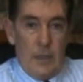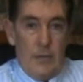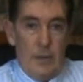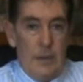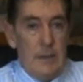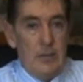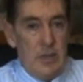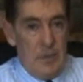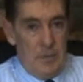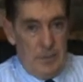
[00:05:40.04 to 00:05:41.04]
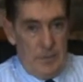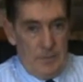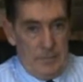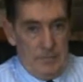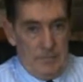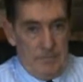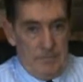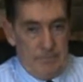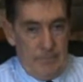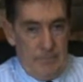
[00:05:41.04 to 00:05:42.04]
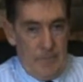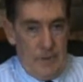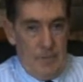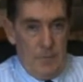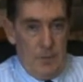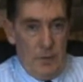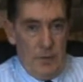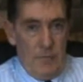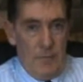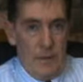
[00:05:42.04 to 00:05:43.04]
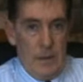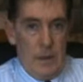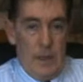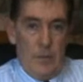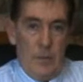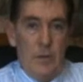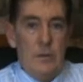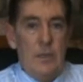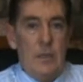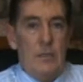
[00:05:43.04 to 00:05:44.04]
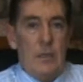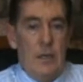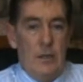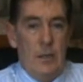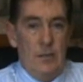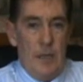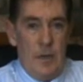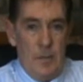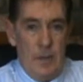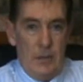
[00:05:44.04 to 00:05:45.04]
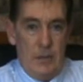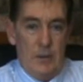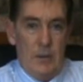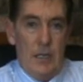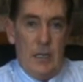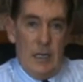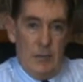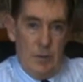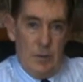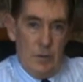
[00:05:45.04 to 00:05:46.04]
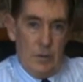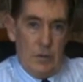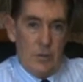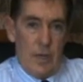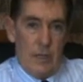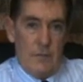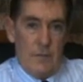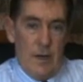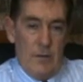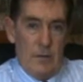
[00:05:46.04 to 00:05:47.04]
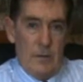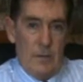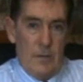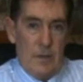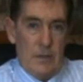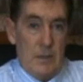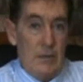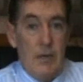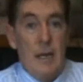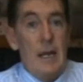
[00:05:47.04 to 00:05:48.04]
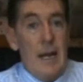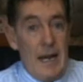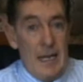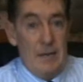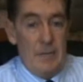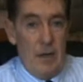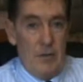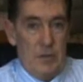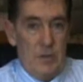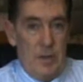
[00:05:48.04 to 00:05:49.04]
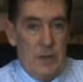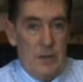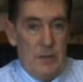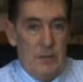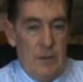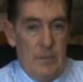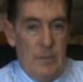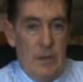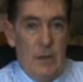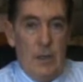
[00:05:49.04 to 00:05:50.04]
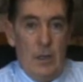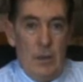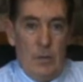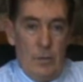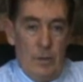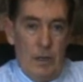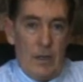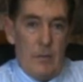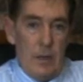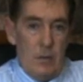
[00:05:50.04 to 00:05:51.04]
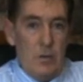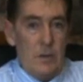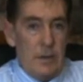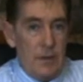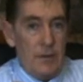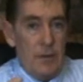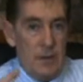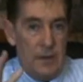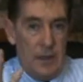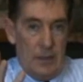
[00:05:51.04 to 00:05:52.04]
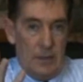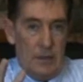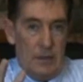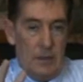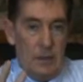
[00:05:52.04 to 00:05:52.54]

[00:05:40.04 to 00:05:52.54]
Now, a little tip for you, and we use this a lot with our patients. If you do contract a virus or a bacteria, any virus or bacteria, we recommend usually three things.